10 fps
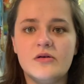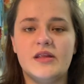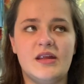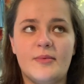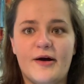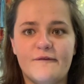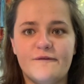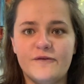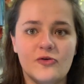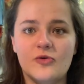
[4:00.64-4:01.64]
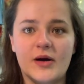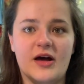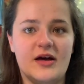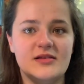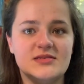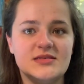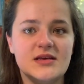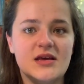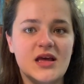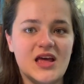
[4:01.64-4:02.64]
than about four words,
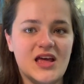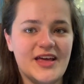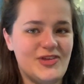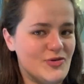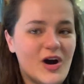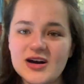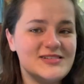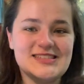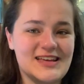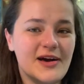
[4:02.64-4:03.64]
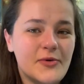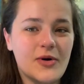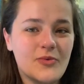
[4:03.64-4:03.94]
you can't see it all